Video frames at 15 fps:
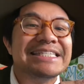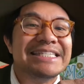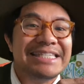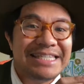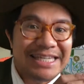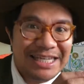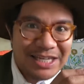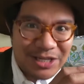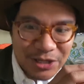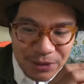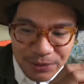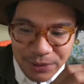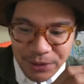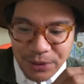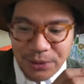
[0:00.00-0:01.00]

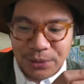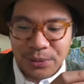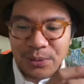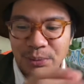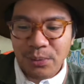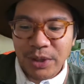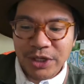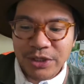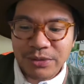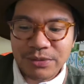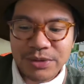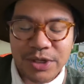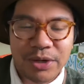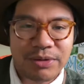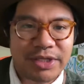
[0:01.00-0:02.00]
0. What do you
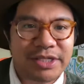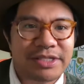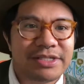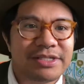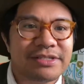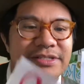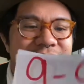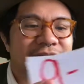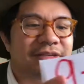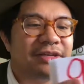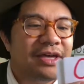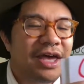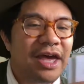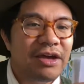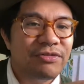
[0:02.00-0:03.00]
notice?
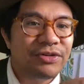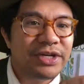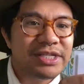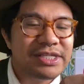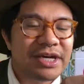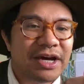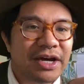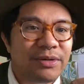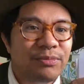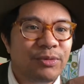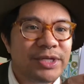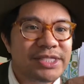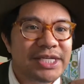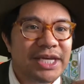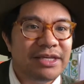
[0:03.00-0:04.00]
Every time we
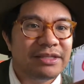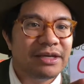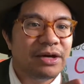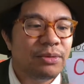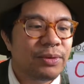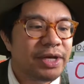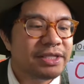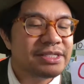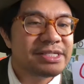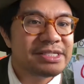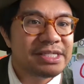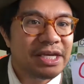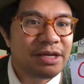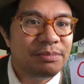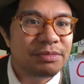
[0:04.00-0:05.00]
take away the
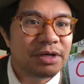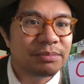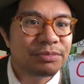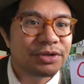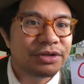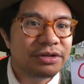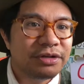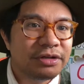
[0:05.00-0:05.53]
same number,